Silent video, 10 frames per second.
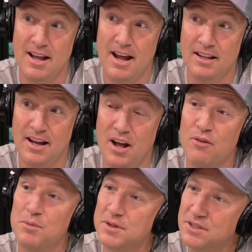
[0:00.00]
Adelaide
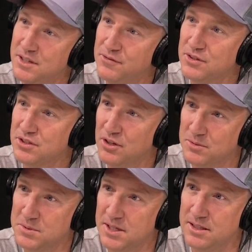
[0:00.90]
Oval, but there's different
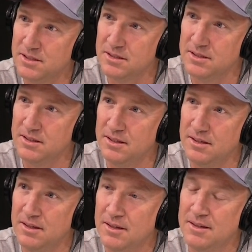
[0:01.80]
circumstances. Oh,
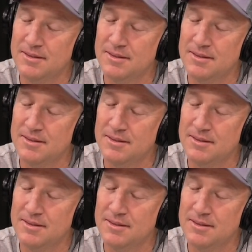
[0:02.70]
what was your